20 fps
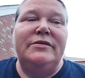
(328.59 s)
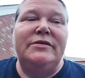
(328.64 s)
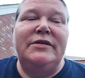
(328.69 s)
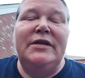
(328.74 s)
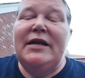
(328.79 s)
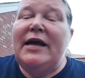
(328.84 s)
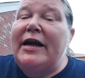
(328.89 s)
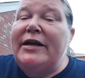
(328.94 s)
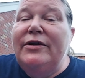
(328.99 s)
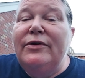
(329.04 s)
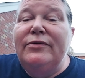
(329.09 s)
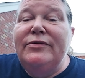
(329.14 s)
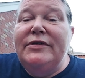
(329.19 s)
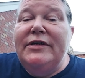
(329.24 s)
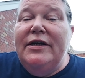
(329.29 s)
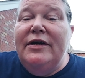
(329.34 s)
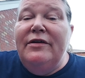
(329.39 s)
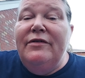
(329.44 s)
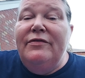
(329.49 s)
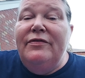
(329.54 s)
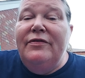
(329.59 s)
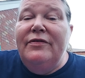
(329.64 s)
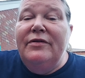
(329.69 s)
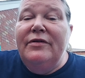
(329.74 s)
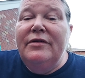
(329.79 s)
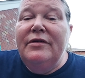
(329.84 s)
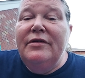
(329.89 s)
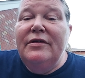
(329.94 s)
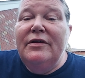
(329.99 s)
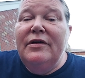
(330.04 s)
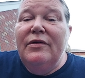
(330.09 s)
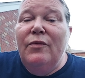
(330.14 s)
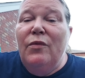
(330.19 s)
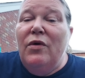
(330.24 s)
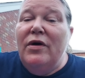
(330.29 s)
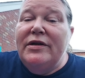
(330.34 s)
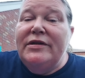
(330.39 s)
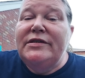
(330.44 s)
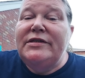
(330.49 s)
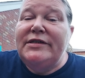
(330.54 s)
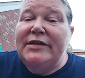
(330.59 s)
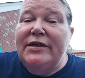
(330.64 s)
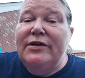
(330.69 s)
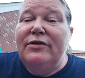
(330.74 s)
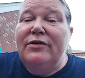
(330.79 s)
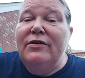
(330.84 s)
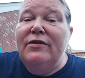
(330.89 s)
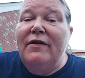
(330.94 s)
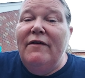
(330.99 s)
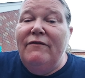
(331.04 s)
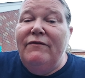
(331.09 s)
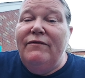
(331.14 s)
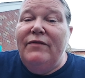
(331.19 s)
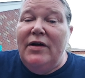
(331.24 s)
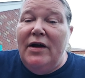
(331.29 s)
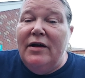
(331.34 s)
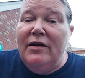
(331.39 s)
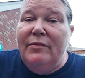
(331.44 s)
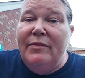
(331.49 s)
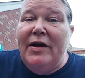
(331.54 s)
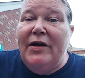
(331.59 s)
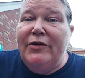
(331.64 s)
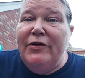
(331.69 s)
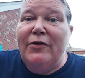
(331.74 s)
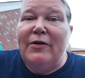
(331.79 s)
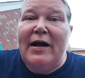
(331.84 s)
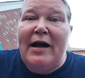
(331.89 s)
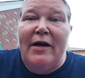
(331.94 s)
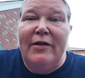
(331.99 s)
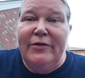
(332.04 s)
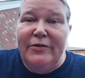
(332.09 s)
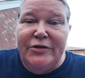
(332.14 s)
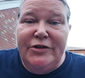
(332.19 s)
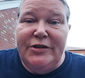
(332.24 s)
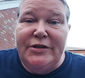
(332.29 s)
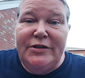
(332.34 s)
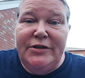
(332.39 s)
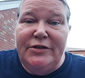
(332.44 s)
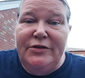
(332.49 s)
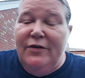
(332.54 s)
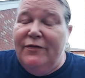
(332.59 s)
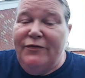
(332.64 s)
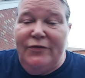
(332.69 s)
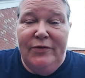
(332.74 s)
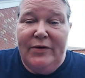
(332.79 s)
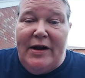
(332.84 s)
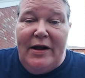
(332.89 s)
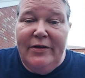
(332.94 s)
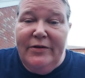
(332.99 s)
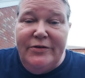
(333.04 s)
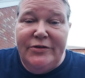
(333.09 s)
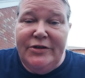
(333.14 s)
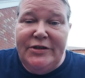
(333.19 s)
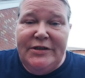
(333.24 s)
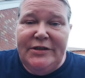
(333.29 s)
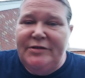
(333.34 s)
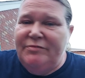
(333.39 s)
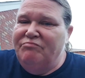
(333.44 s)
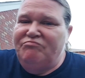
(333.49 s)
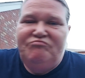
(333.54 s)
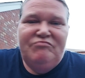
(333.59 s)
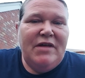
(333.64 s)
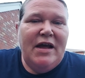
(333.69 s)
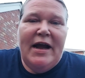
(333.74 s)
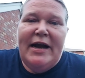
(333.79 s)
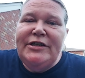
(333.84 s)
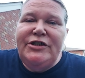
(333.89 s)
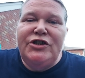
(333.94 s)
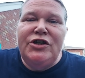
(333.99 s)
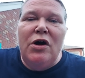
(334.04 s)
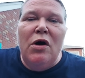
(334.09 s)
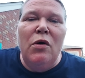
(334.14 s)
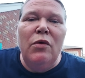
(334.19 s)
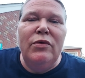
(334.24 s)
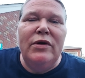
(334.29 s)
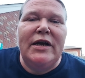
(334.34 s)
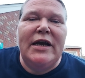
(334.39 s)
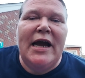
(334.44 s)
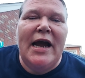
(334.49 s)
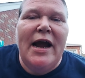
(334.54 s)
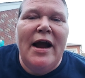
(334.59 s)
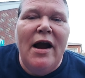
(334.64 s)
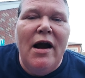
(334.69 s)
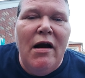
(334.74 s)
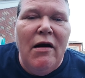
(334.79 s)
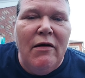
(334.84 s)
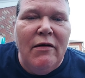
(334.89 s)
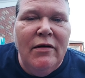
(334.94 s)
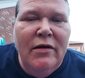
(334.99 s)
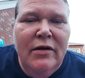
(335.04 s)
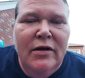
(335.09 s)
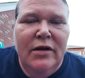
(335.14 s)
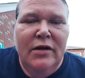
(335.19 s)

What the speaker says: that I don't give one single fuck about your allergies, your food allergies. I don't care.